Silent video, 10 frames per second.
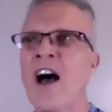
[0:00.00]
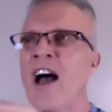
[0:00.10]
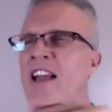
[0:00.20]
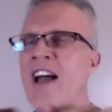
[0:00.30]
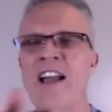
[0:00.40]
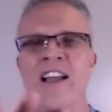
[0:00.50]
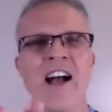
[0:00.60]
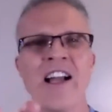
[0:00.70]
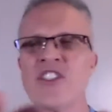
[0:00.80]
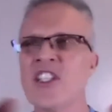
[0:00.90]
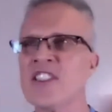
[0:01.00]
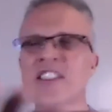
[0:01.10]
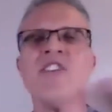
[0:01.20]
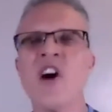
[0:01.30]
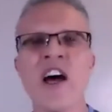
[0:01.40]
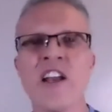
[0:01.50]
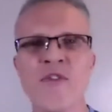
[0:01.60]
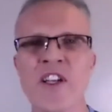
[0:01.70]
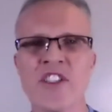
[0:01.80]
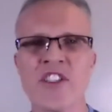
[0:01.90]
I, I, I, just didn't know how to
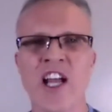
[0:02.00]
finish it.